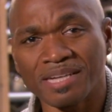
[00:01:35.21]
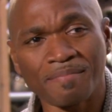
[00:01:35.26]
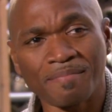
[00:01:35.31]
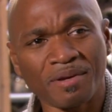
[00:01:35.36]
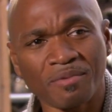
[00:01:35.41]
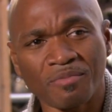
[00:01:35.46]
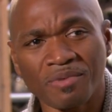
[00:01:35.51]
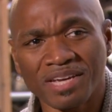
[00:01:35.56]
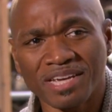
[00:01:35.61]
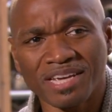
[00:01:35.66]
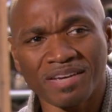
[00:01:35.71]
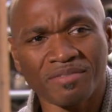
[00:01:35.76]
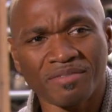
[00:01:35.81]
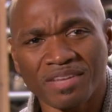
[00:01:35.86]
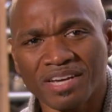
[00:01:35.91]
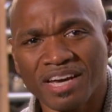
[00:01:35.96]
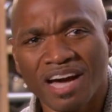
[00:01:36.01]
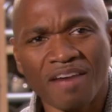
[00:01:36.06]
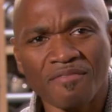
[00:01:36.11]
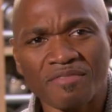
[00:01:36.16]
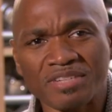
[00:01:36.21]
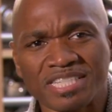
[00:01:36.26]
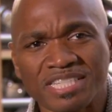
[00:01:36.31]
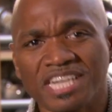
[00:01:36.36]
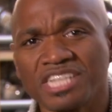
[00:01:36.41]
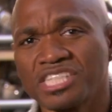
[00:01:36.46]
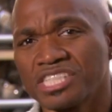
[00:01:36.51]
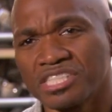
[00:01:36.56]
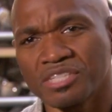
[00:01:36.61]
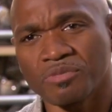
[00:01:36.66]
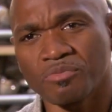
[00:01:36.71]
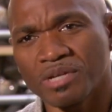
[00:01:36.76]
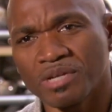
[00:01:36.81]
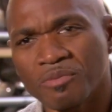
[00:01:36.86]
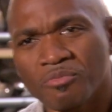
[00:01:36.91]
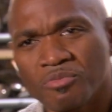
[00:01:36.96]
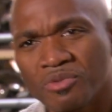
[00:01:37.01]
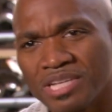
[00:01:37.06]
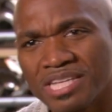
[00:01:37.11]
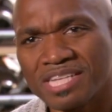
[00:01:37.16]
I mean, we get the conversations and what
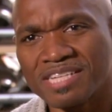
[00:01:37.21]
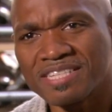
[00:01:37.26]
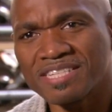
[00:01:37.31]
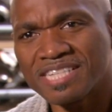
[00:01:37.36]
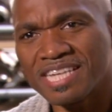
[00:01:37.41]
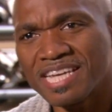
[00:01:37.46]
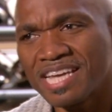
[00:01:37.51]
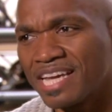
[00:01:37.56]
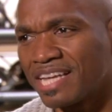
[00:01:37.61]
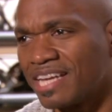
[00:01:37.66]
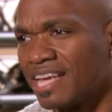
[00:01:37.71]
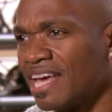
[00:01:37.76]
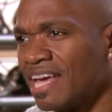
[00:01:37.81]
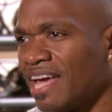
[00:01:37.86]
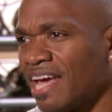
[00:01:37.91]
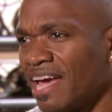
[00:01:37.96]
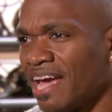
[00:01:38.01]
I'm really seeing